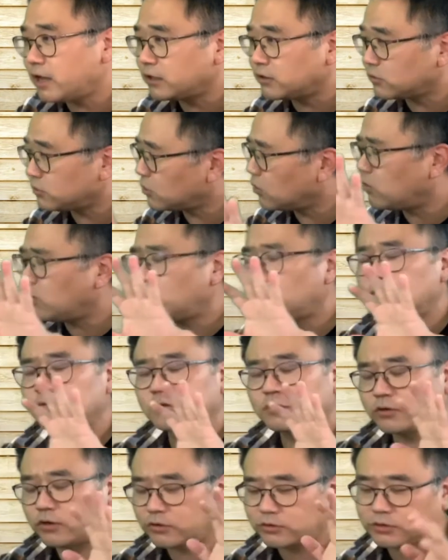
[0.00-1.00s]
and all
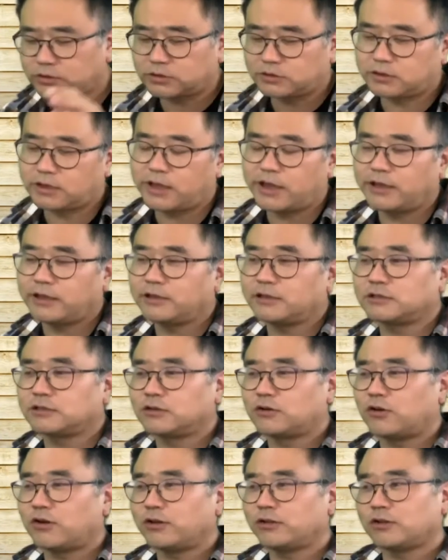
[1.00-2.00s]
sorts of things
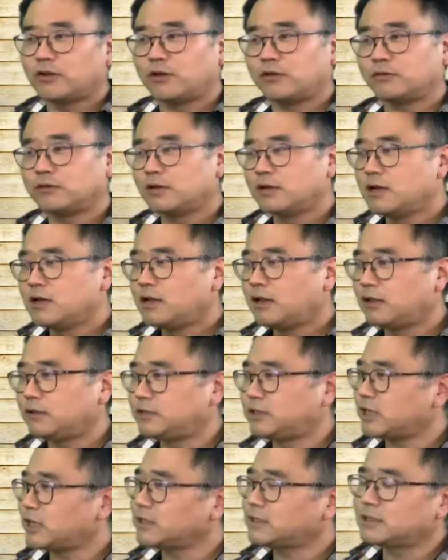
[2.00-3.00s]
going on,
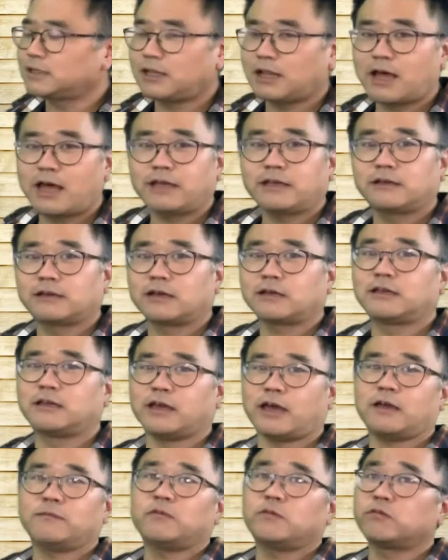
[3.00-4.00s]
just like a
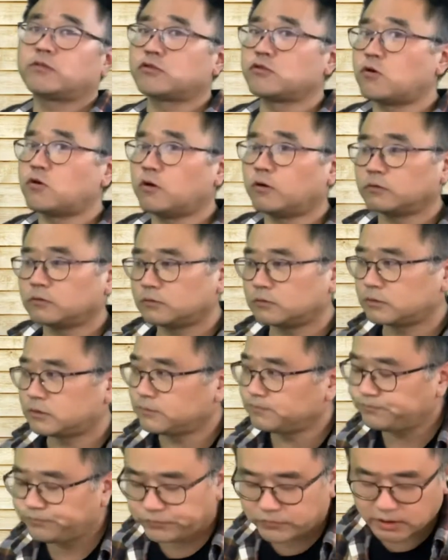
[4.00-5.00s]
Game of Thrones.
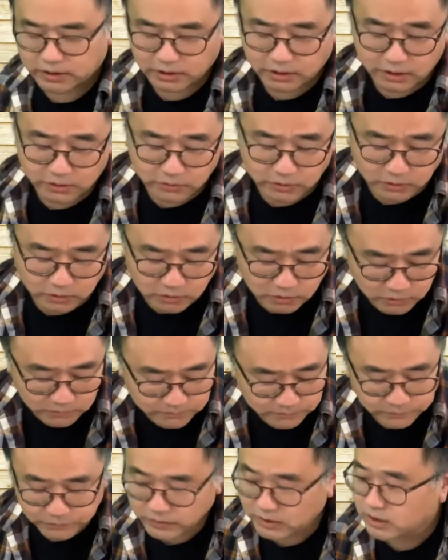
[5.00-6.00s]
Here we go,
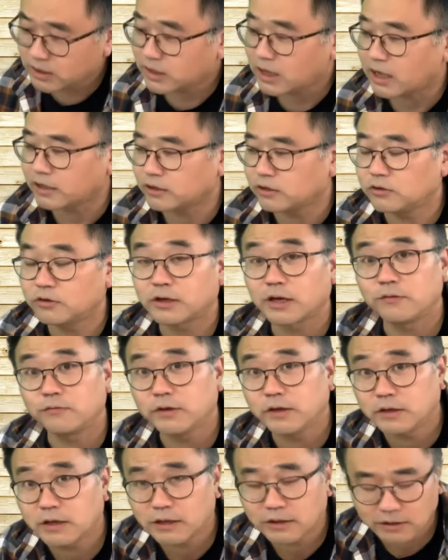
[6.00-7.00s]
and you can read
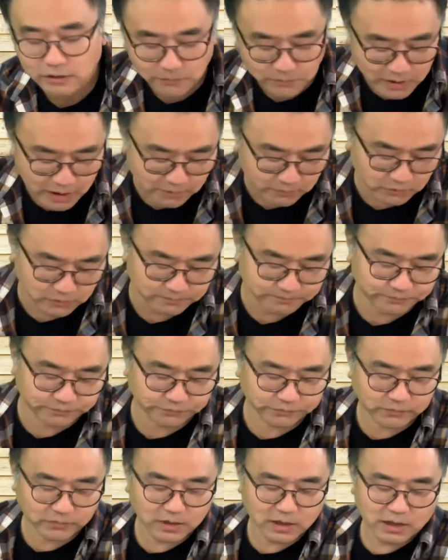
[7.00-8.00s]
that in the Bible.
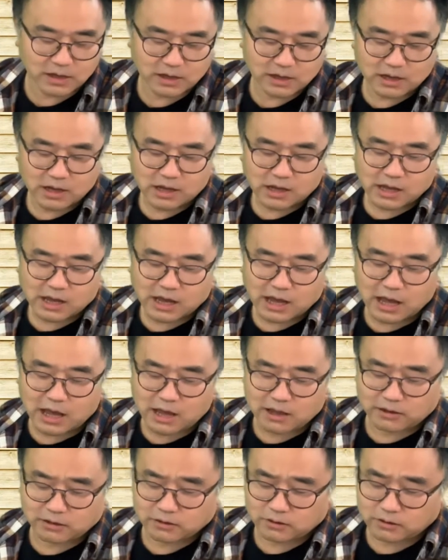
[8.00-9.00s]
And